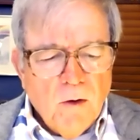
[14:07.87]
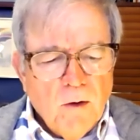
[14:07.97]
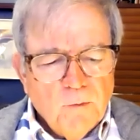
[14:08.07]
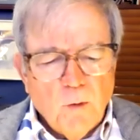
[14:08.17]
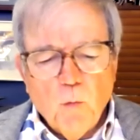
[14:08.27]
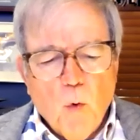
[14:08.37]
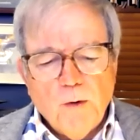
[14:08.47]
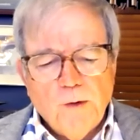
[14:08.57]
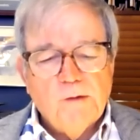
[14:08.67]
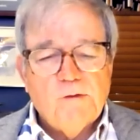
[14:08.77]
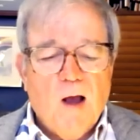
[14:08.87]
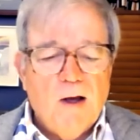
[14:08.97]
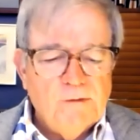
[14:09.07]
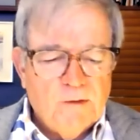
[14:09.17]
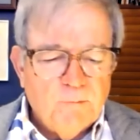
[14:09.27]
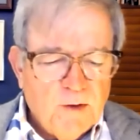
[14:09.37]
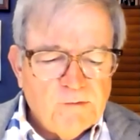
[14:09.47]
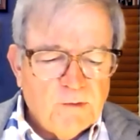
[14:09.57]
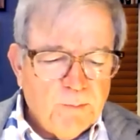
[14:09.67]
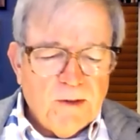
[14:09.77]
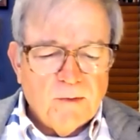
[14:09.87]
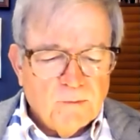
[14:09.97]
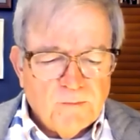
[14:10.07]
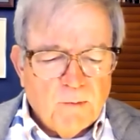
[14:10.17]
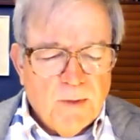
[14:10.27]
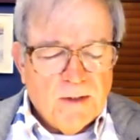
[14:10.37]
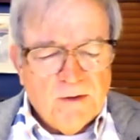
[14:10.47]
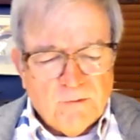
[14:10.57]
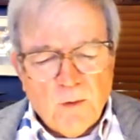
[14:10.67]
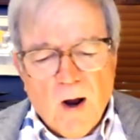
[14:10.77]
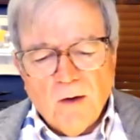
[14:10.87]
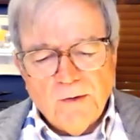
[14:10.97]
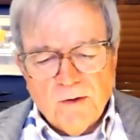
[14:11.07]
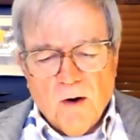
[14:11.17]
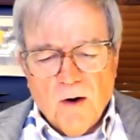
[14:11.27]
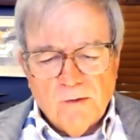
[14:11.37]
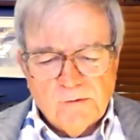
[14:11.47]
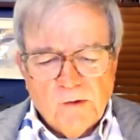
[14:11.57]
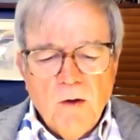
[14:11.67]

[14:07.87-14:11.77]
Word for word: The warning signs have disappeared from many trolley cars.